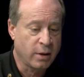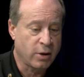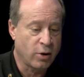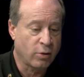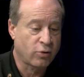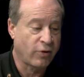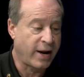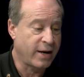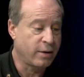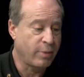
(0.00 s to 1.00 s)
you know,
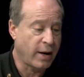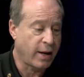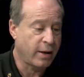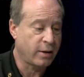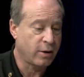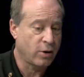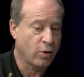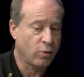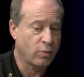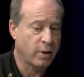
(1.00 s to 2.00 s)
created by you
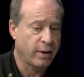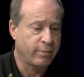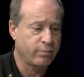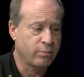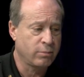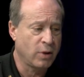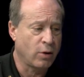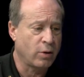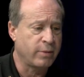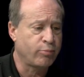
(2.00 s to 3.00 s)
know, um, you know,
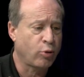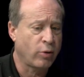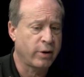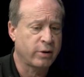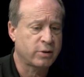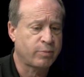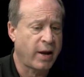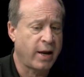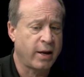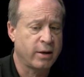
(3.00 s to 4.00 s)
employers
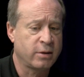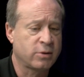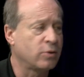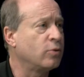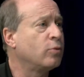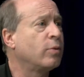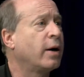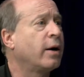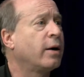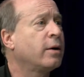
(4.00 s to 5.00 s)
pay into
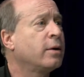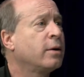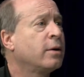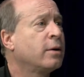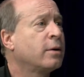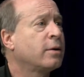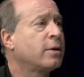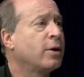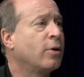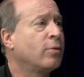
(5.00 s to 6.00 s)
uh,
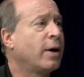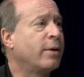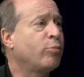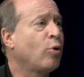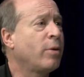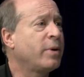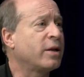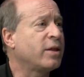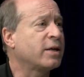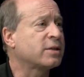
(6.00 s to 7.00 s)
you know unemployment
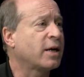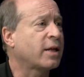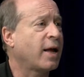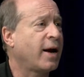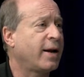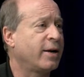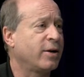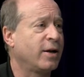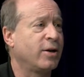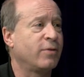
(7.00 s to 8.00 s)
and things like that, and,
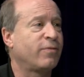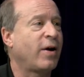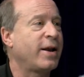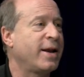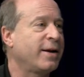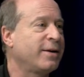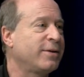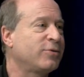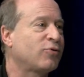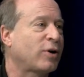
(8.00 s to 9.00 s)
right. and, funding
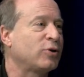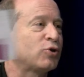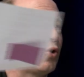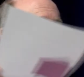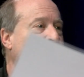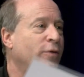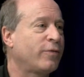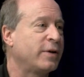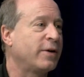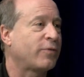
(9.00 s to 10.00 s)
trickles over
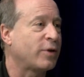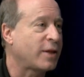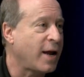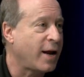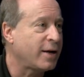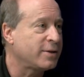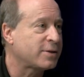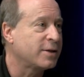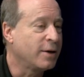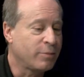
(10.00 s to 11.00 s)
for different things.
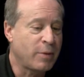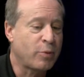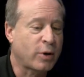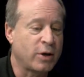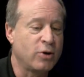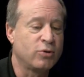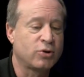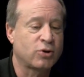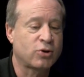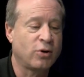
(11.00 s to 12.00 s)
Right. People can use
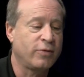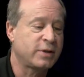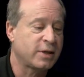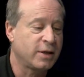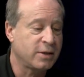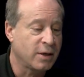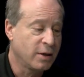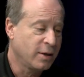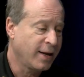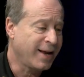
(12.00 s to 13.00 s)
your services.
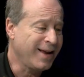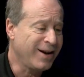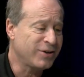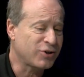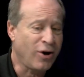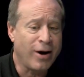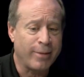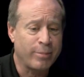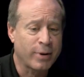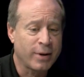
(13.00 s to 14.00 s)
They can get a job.
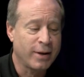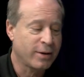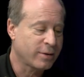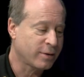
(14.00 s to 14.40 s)
Yeah